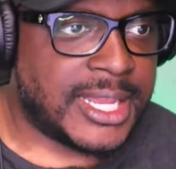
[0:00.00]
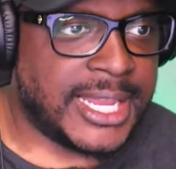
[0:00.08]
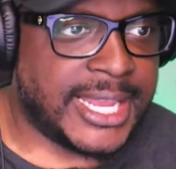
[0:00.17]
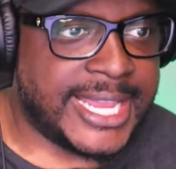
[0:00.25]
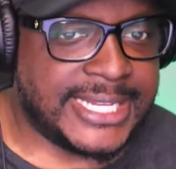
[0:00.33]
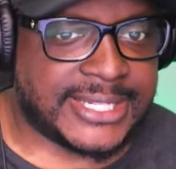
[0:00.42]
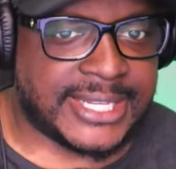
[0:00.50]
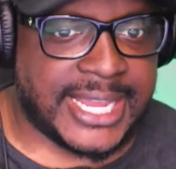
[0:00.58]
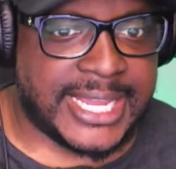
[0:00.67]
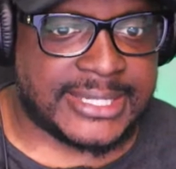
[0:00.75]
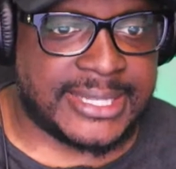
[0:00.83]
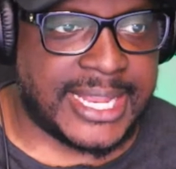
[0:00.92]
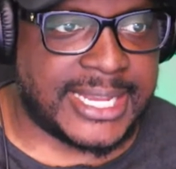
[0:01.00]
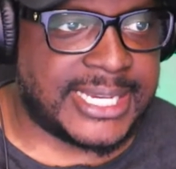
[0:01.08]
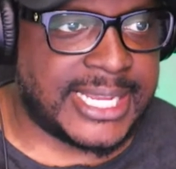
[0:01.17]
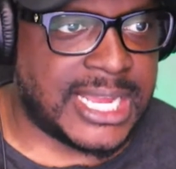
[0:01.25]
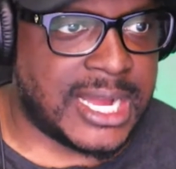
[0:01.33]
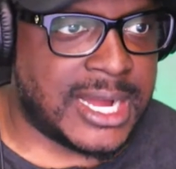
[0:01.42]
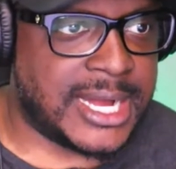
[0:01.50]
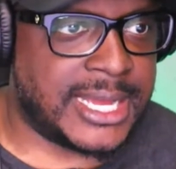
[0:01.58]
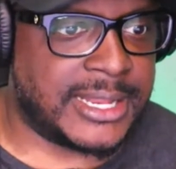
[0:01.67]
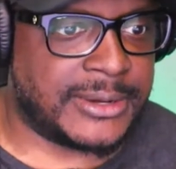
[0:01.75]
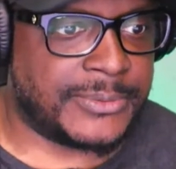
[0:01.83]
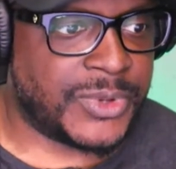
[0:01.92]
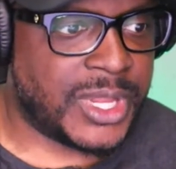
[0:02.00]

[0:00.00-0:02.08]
he says that Deion